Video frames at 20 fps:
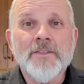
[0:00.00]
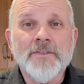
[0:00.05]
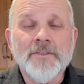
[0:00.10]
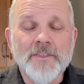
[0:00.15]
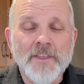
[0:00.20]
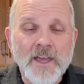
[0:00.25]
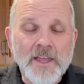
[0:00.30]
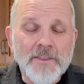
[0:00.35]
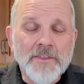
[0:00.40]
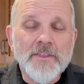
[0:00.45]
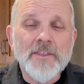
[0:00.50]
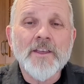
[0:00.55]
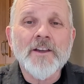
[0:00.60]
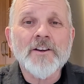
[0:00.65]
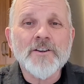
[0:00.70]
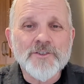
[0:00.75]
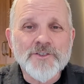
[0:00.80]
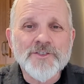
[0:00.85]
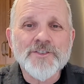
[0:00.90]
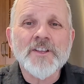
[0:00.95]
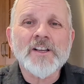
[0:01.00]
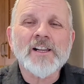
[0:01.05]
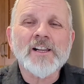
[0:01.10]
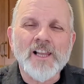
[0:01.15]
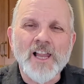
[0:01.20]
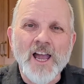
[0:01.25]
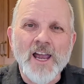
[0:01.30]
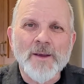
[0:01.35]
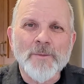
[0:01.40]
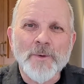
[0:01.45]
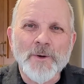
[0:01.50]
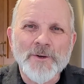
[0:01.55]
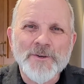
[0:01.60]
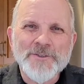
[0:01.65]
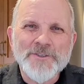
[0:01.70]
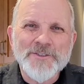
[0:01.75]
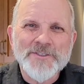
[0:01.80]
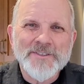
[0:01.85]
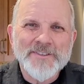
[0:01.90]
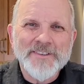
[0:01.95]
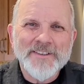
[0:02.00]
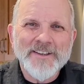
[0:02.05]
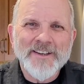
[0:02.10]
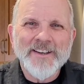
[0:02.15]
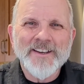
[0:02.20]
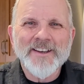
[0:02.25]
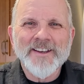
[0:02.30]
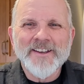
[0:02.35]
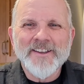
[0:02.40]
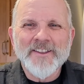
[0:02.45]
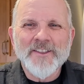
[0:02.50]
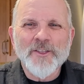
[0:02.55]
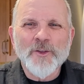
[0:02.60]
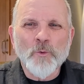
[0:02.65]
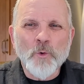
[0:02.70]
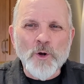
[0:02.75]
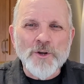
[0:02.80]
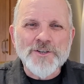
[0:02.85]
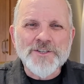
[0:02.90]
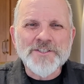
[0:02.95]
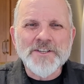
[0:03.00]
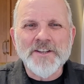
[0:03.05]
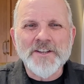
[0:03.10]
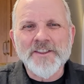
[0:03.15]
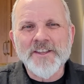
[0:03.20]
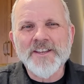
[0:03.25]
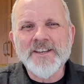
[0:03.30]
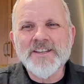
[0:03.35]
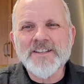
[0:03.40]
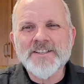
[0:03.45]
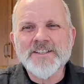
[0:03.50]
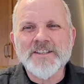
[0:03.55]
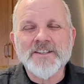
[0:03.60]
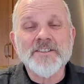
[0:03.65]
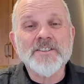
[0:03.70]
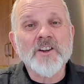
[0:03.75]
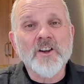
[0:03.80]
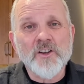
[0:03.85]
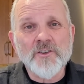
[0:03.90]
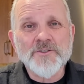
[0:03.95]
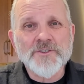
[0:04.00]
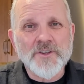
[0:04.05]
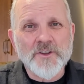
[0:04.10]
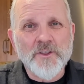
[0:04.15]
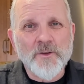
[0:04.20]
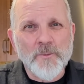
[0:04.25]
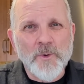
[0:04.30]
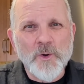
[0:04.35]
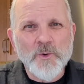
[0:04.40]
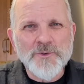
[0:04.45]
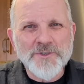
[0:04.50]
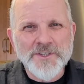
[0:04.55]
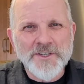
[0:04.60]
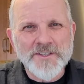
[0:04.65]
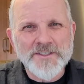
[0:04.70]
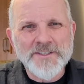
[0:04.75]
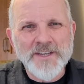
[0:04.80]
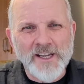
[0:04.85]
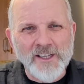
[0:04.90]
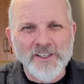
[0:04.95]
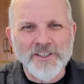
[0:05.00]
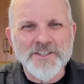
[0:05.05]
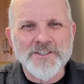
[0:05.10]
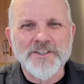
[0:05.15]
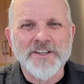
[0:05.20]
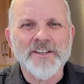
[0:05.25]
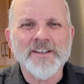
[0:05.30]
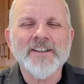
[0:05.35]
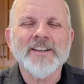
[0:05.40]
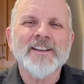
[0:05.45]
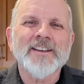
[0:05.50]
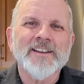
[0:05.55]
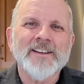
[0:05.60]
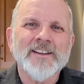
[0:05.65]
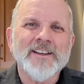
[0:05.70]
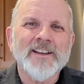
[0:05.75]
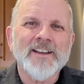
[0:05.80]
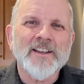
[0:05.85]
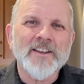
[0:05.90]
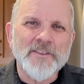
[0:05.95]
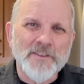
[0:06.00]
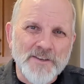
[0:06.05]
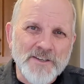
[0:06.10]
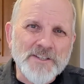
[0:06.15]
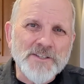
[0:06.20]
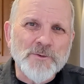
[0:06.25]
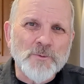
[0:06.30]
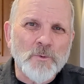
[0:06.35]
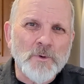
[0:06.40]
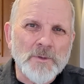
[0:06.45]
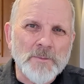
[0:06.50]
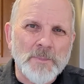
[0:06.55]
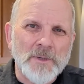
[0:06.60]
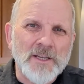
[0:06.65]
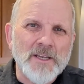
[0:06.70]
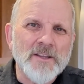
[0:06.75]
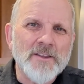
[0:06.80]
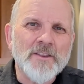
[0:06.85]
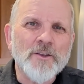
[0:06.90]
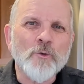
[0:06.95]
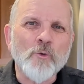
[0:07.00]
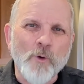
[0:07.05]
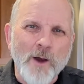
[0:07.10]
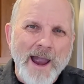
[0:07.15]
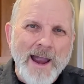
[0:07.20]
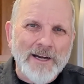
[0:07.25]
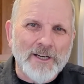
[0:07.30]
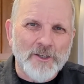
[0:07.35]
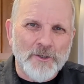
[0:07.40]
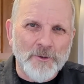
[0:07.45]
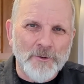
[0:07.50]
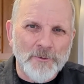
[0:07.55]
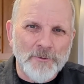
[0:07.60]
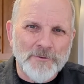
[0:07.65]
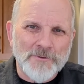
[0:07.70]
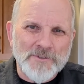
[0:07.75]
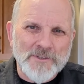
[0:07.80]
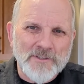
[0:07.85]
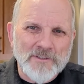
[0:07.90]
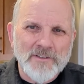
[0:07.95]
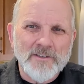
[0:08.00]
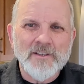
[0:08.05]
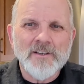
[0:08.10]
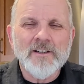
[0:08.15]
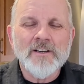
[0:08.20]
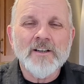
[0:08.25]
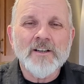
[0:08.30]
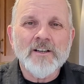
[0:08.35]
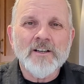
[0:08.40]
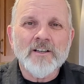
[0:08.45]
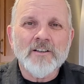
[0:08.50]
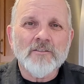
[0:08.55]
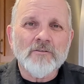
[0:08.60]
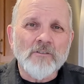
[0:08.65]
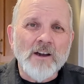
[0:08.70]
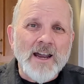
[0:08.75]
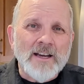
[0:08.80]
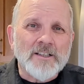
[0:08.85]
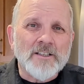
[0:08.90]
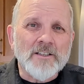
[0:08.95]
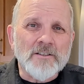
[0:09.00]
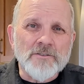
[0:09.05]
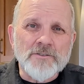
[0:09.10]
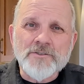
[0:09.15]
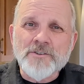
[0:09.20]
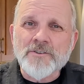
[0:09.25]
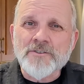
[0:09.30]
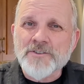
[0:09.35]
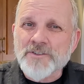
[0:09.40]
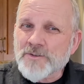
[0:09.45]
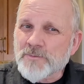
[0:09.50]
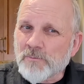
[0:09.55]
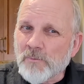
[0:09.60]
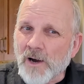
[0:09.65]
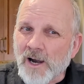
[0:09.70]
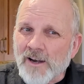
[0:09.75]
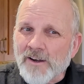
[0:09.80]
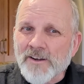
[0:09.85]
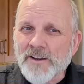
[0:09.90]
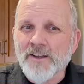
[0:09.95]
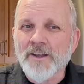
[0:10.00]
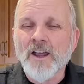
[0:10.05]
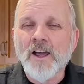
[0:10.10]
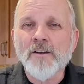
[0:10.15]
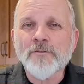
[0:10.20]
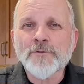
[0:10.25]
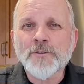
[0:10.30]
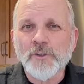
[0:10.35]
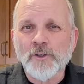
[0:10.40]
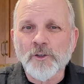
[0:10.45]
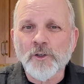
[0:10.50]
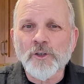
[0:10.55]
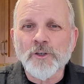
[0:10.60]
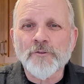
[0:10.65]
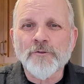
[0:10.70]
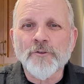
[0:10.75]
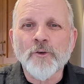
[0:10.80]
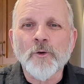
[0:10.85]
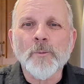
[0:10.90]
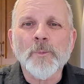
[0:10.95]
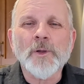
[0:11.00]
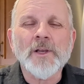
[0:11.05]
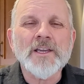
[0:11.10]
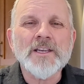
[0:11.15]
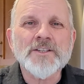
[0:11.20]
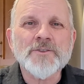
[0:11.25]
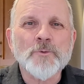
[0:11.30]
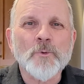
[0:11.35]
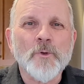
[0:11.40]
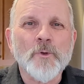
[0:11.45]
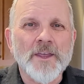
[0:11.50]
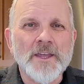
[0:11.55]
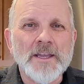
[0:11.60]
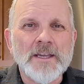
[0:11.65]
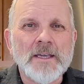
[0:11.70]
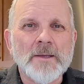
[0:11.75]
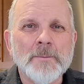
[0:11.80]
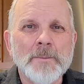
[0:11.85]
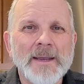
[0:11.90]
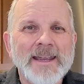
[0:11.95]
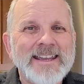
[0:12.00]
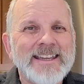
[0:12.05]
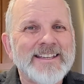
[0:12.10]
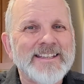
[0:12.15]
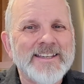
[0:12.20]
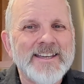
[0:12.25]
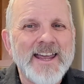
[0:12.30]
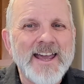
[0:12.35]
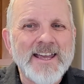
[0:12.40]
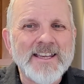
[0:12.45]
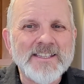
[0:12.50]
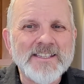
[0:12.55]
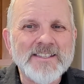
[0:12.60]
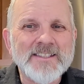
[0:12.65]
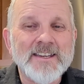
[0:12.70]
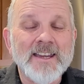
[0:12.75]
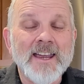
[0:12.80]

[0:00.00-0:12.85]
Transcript: Then there's the climbers. The worst of these is also the most intelligent, and this would be the raccoons. Raccoons are smart enough to look for a place where they can make a nest